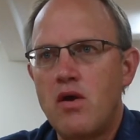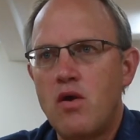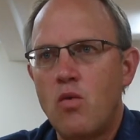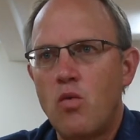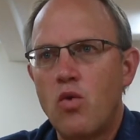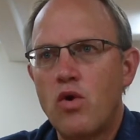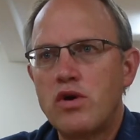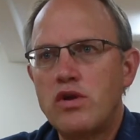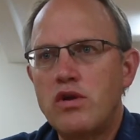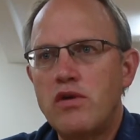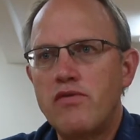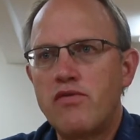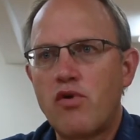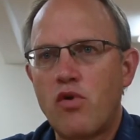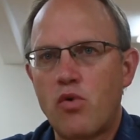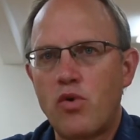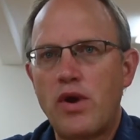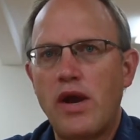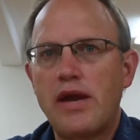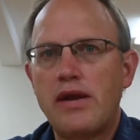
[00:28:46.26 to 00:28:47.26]
where you've
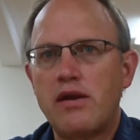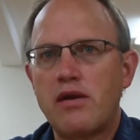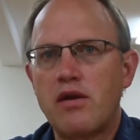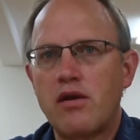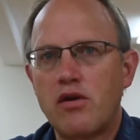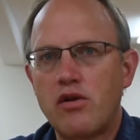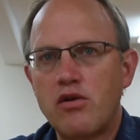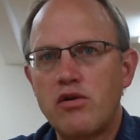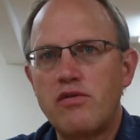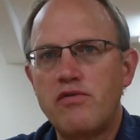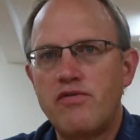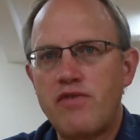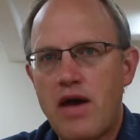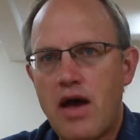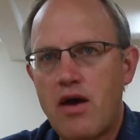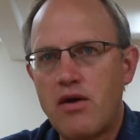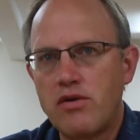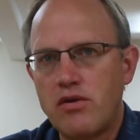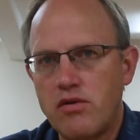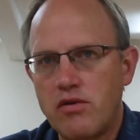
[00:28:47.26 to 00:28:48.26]
created a good
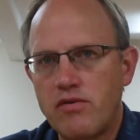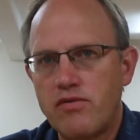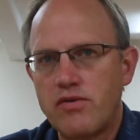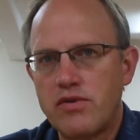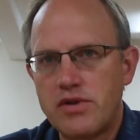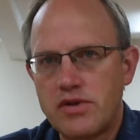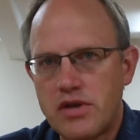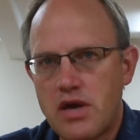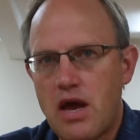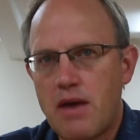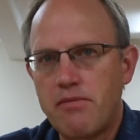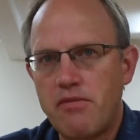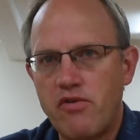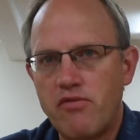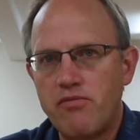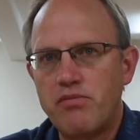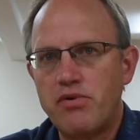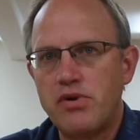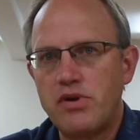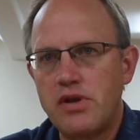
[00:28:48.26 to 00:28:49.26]
value for the time you've
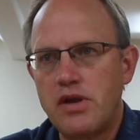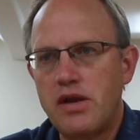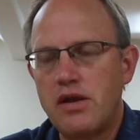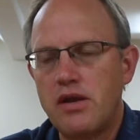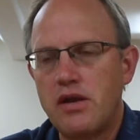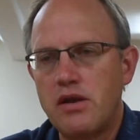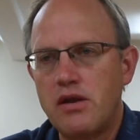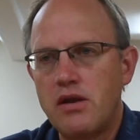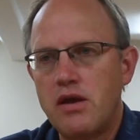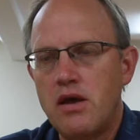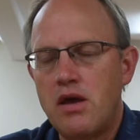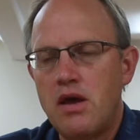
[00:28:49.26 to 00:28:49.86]
put in it,